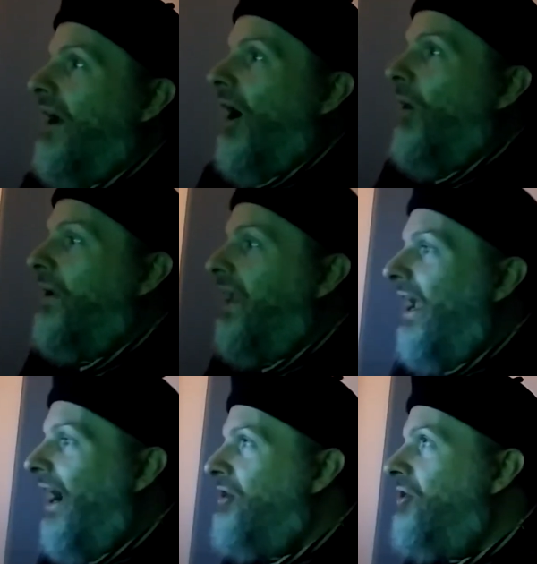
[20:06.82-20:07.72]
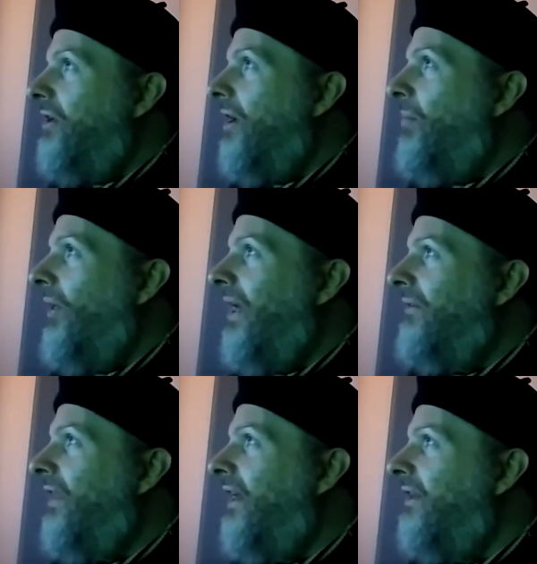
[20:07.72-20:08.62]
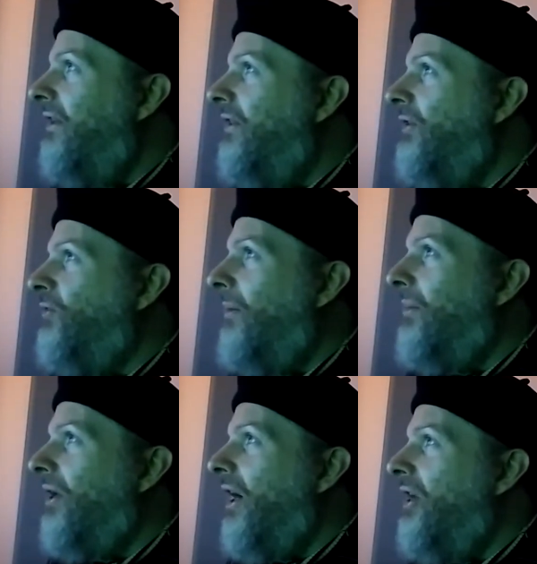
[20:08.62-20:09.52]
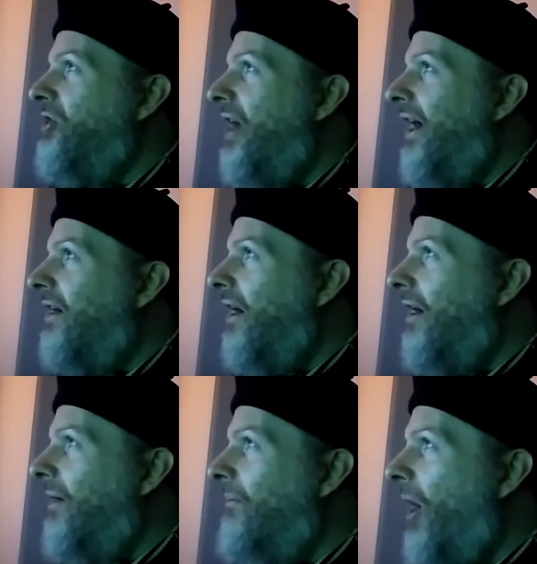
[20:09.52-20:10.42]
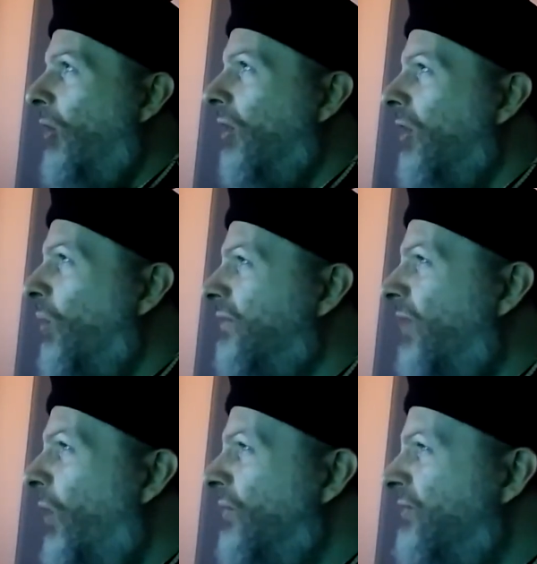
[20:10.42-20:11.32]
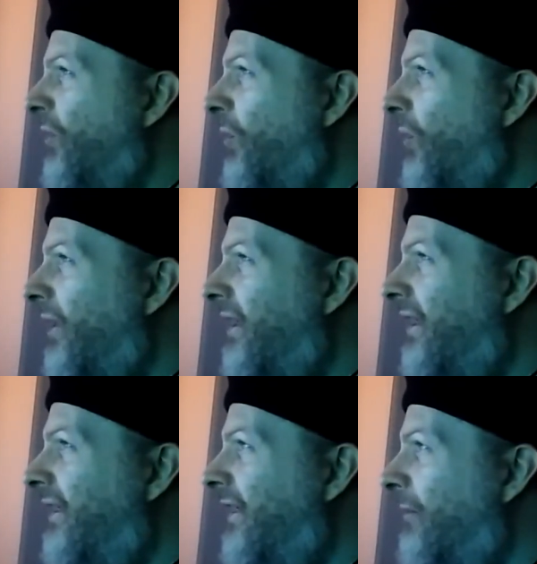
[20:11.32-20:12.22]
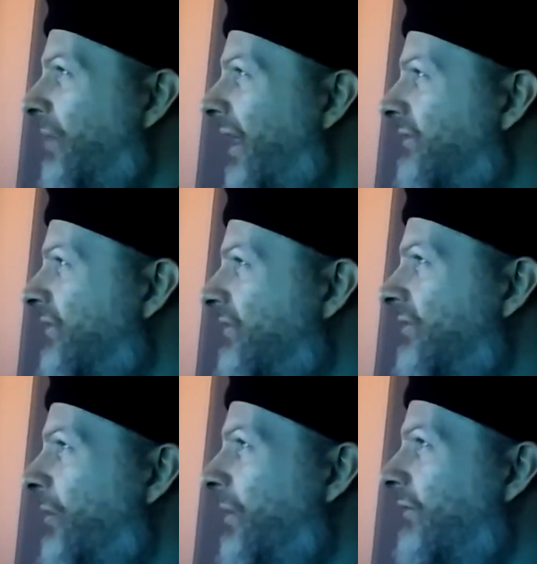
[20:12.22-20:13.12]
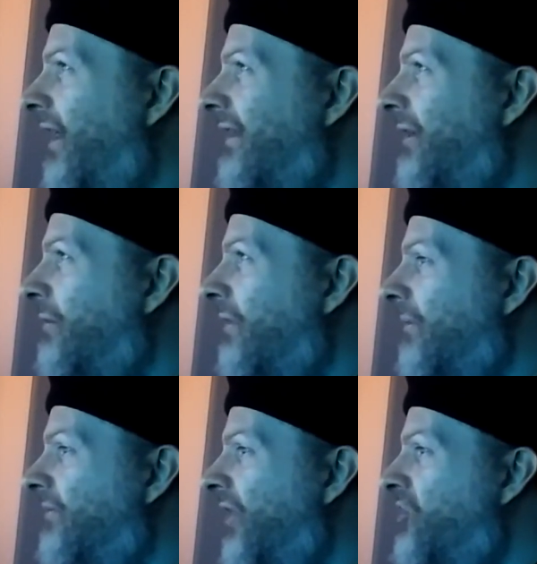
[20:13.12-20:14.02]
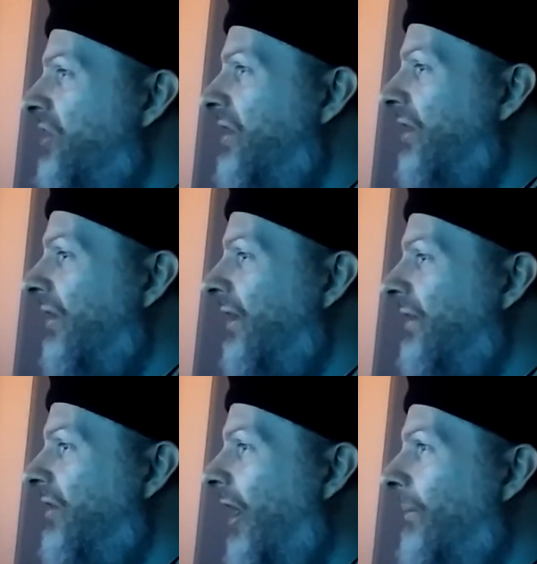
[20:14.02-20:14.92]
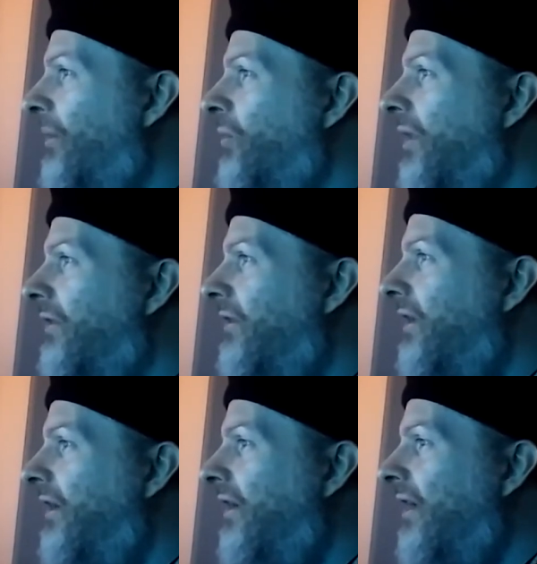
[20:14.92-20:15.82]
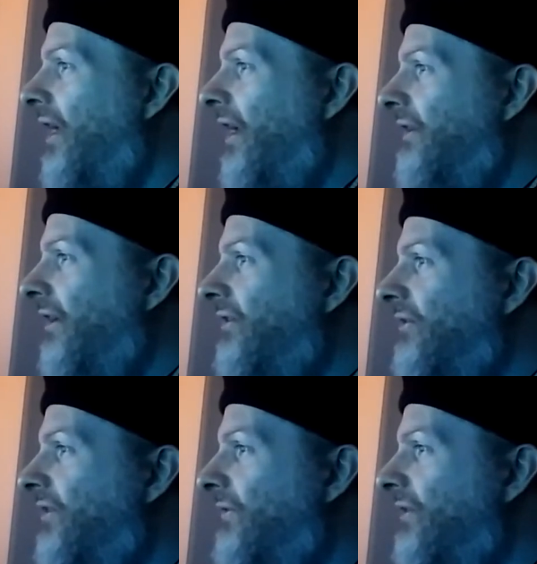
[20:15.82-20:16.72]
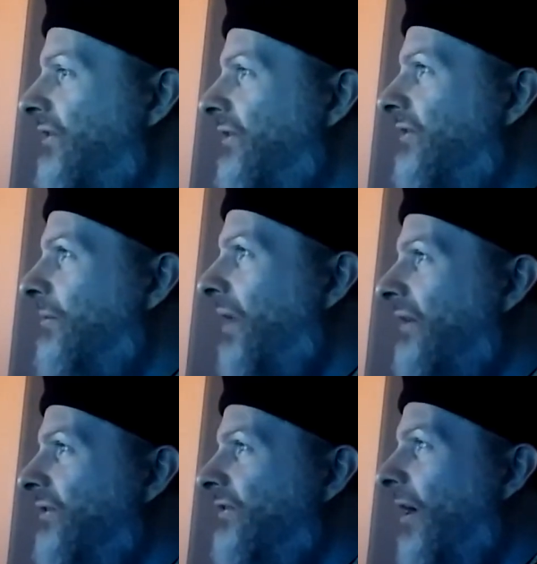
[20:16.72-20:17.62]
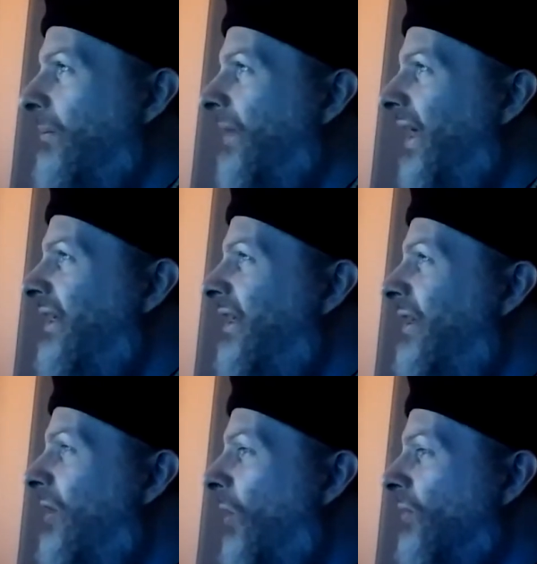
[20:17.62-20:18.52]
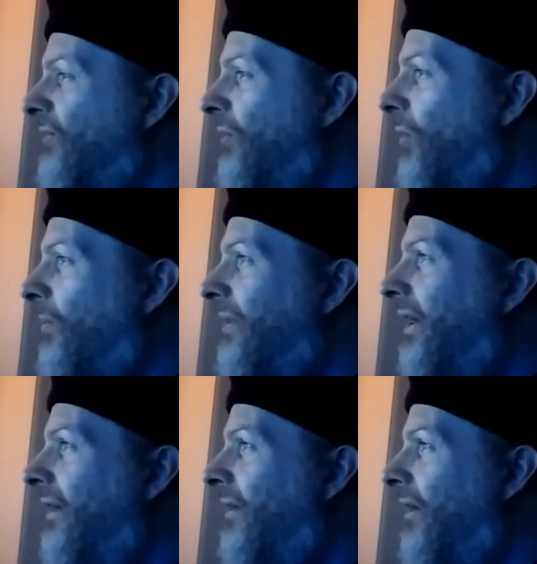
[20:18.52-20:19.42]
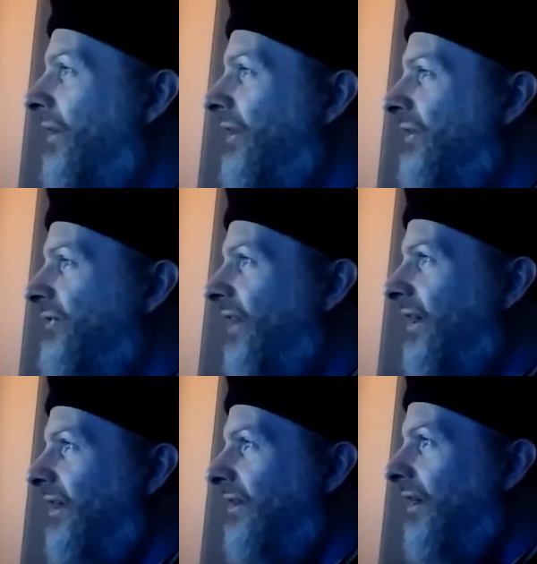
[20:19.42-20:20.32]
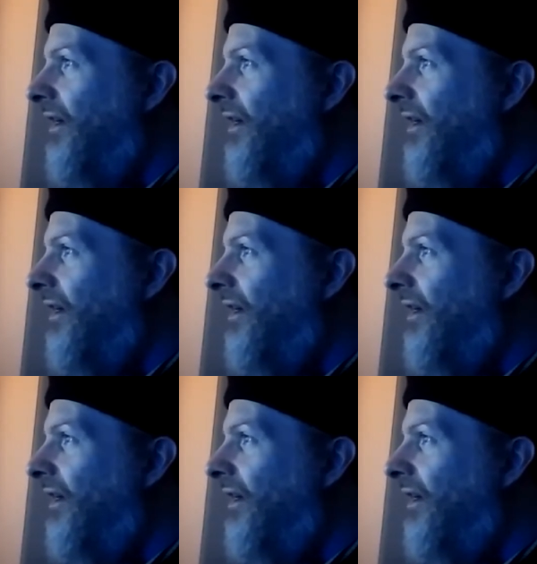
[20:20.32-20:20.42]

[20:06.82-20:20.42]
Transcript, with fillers: Okay, I should uh, point out that uh, the drummer uh, Jack uh, Mauer was also in Abraxas, so we've got like a rhythm section here in common with the 1976 Abraxas album, and he also played on the second